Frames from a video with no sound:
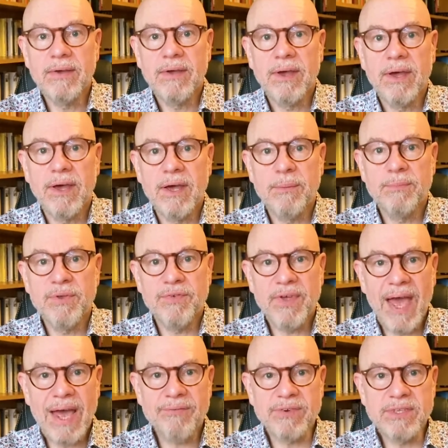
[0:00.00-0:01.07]
but if you
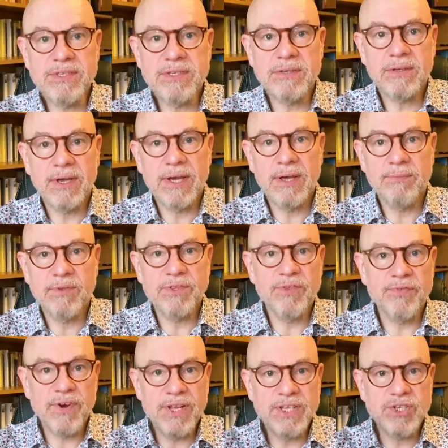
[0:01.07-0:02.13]
haven't, at the
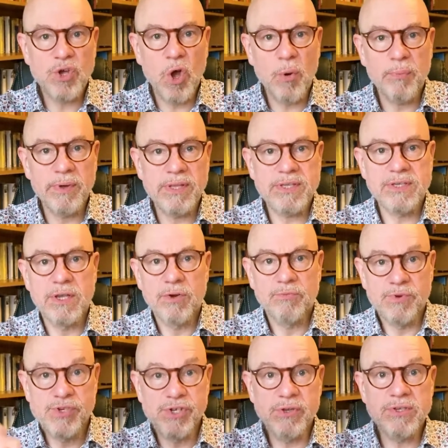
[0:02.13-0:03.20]
very top it's
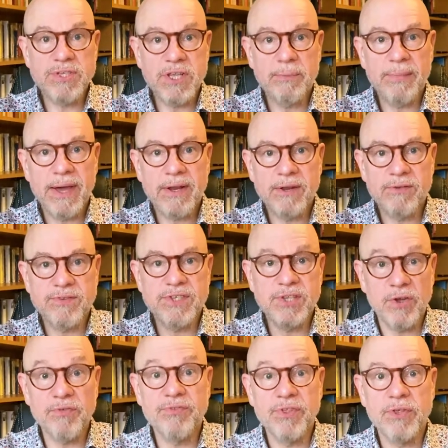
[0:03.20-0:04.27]
reduce the amount of
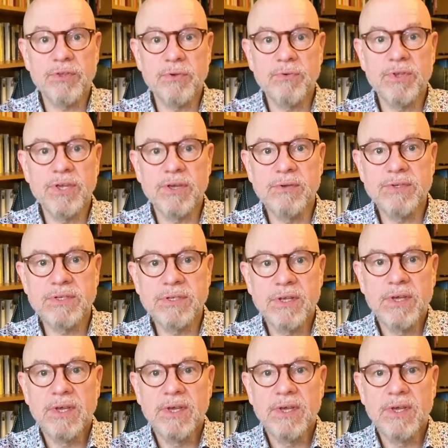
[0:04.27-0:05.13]
stuff that you use.